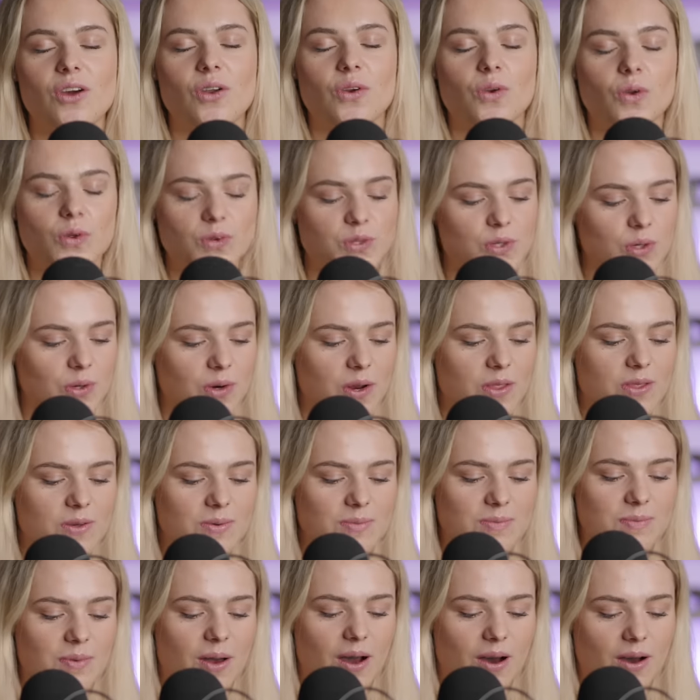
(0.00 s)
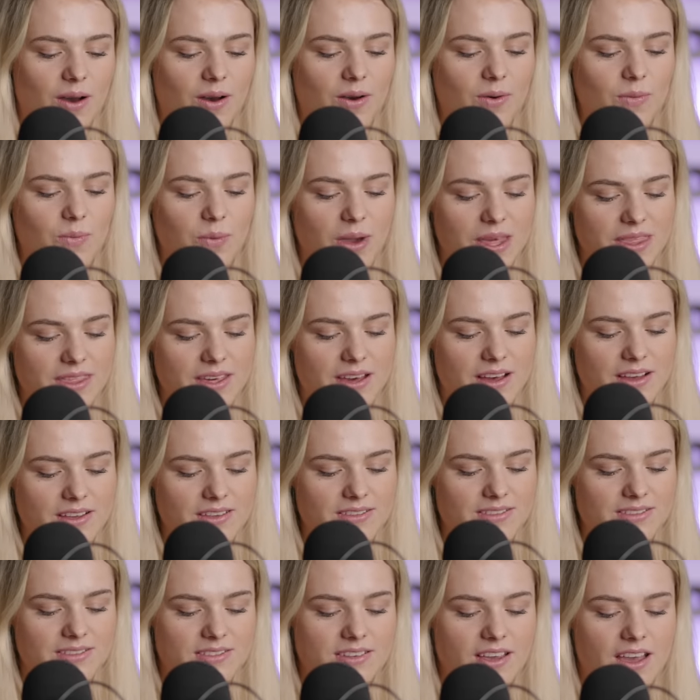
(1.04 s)
not all of them are with
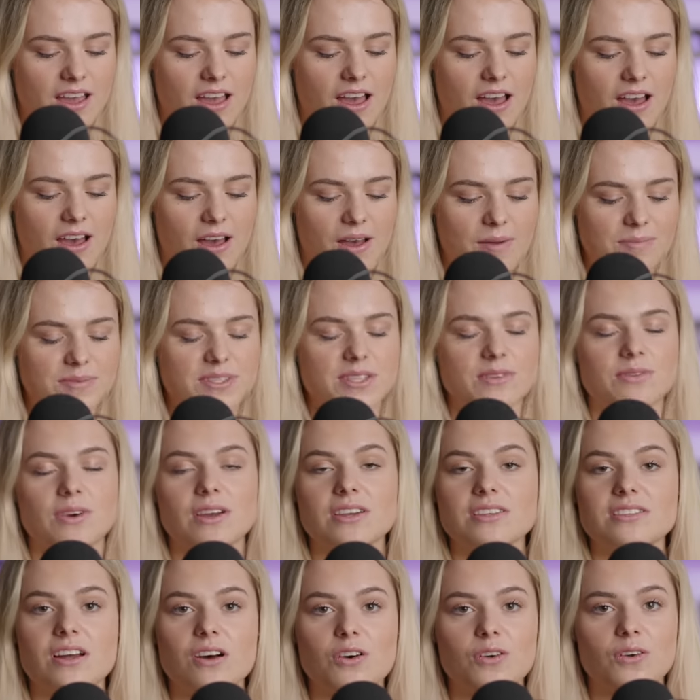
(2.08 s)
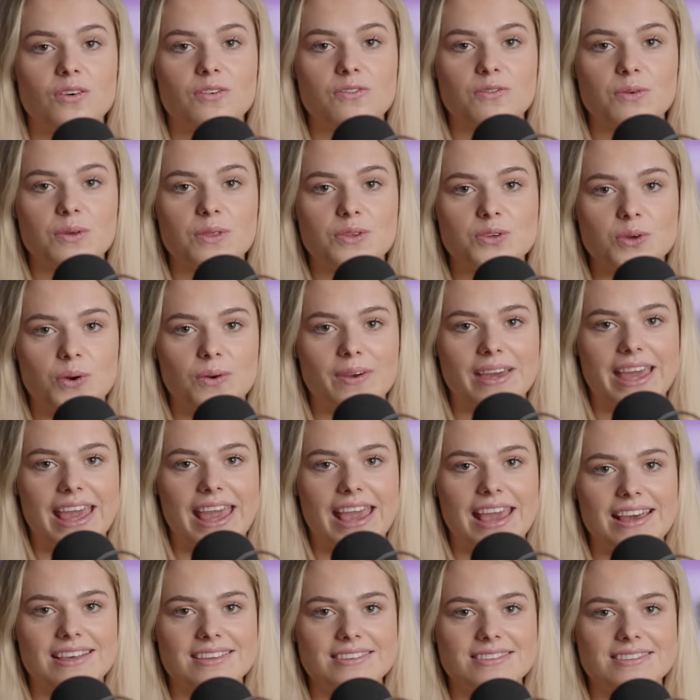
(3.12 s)
us. So we're going to start off with
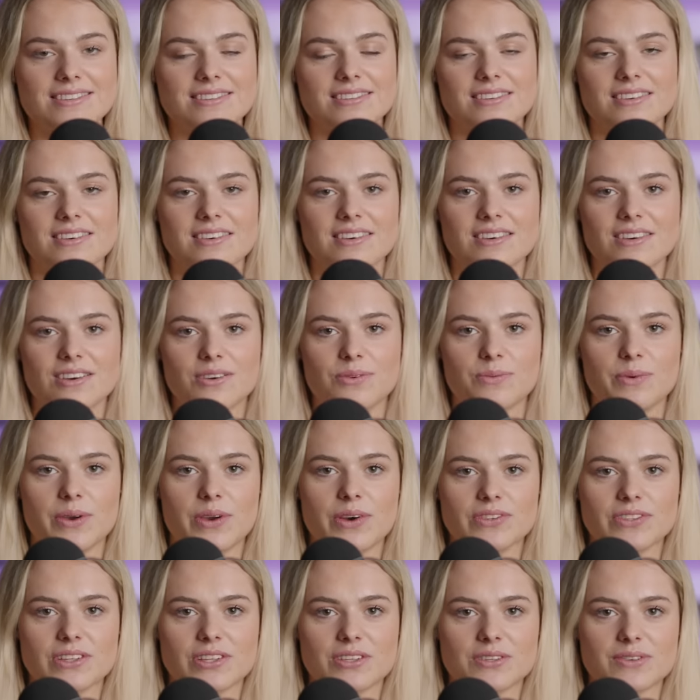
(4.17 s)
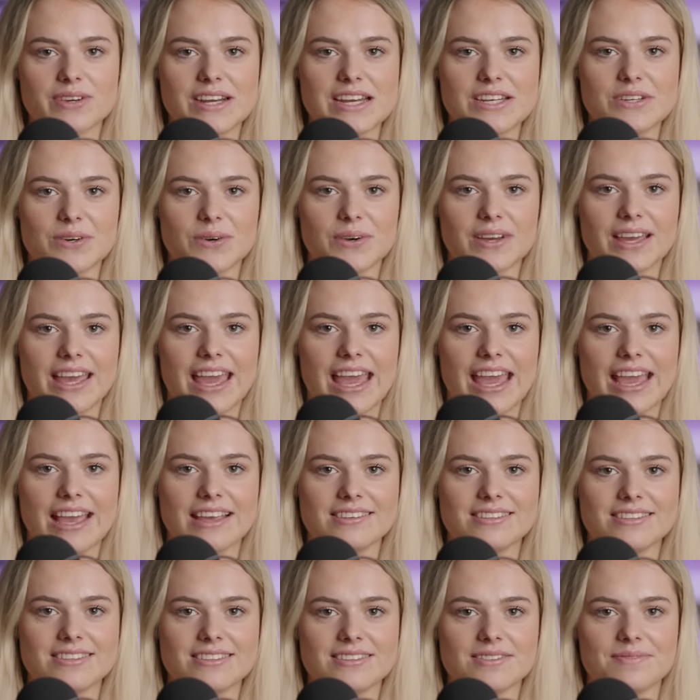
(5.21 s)
donkeys. We've got the three
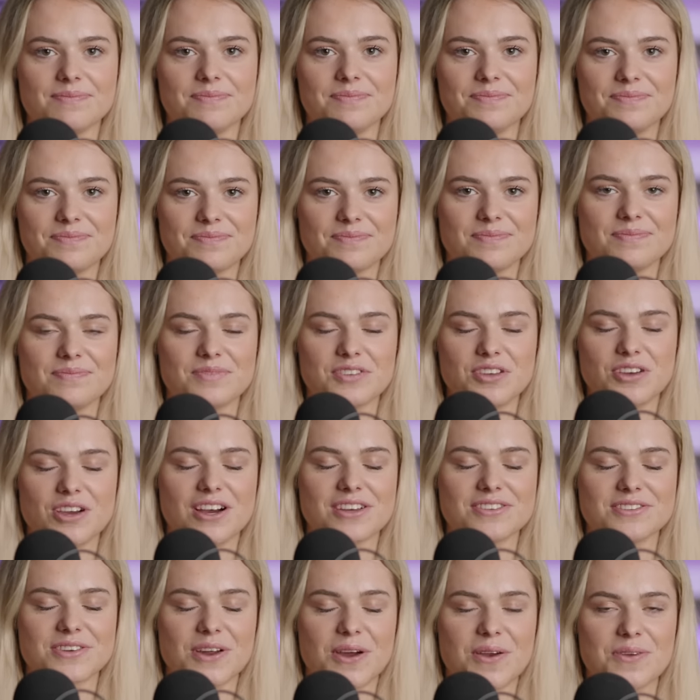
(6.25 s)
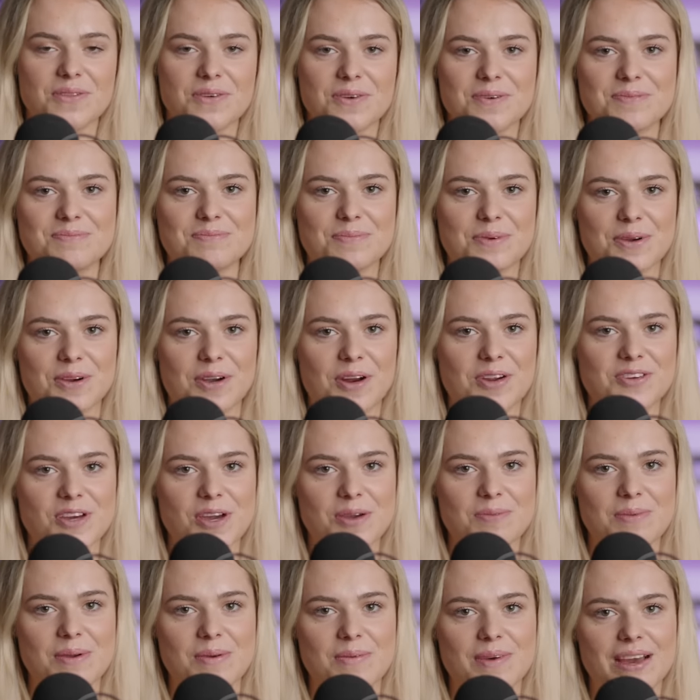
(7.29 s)
donkeys. You guys know them. Bruno,
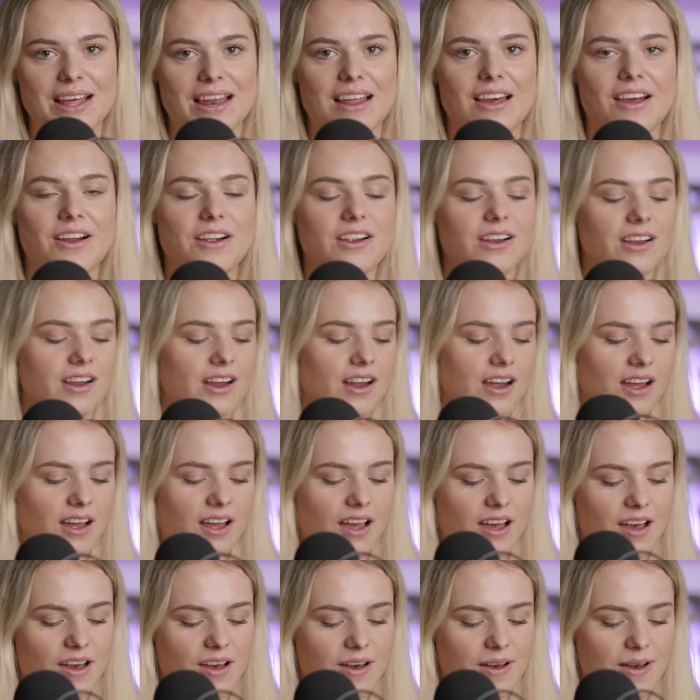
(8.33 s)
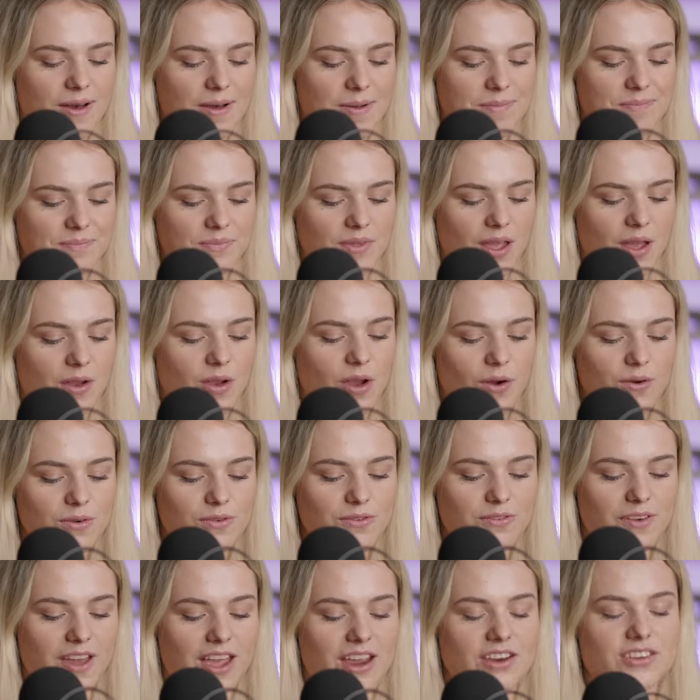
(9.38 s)
Toby, Willow.
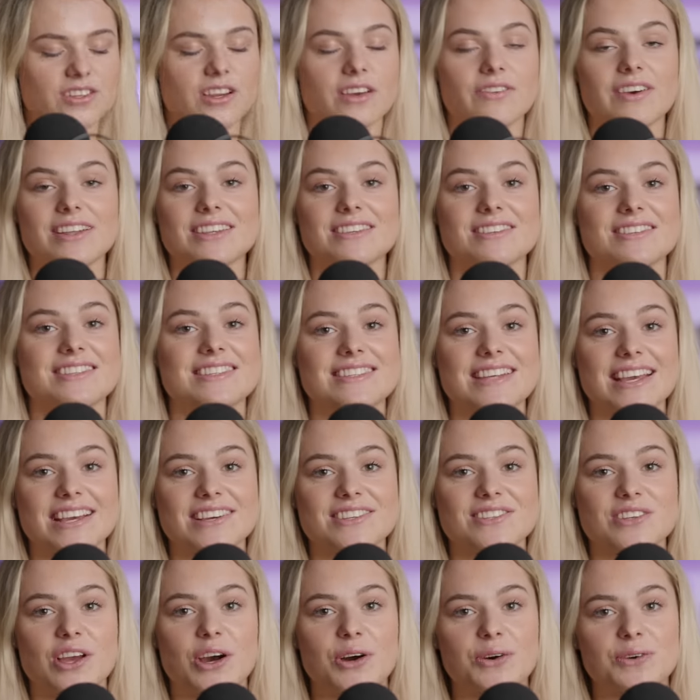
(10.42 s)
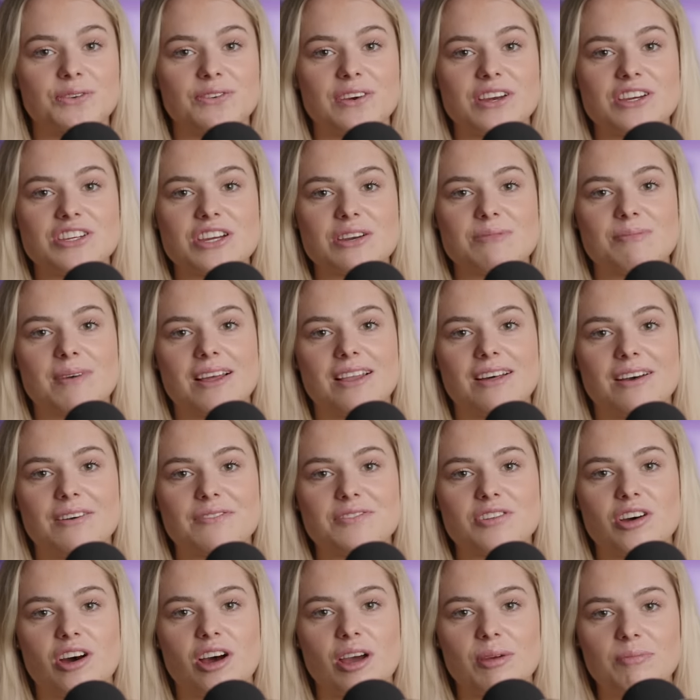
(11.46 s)
Goldfish. I've had 6 goldfish in my
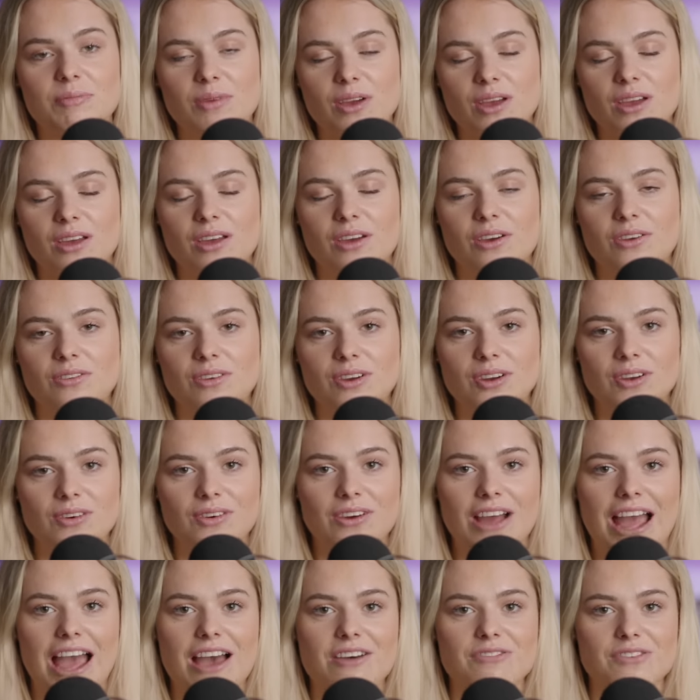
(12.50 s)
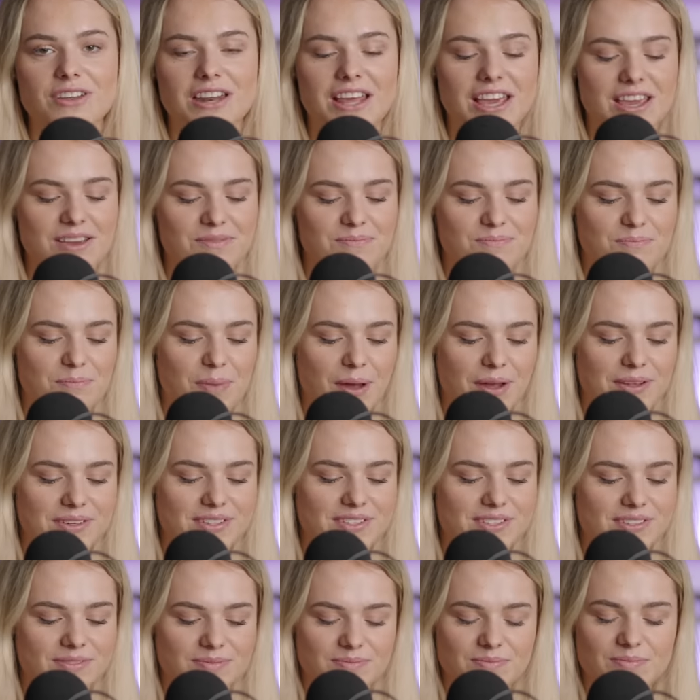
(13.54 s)
lifetime. No longer have any,
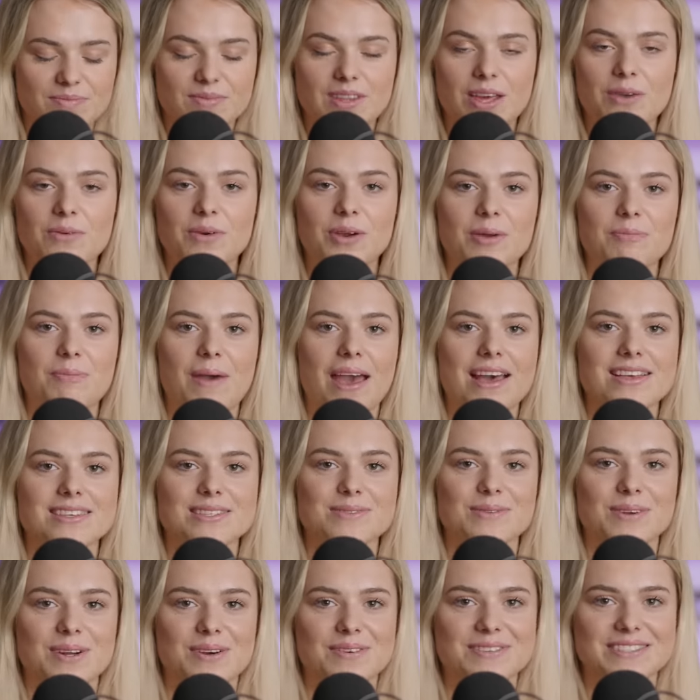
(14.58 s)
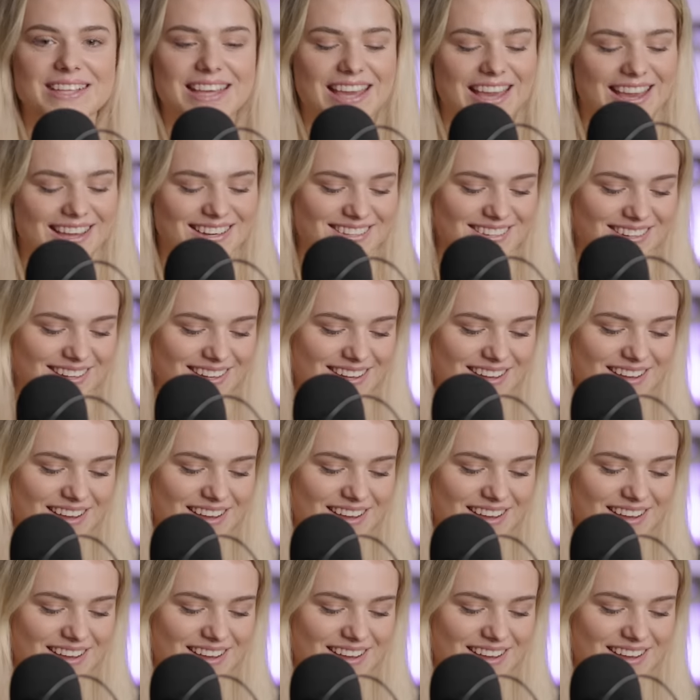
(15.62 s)
but they were good pets when I was a kid.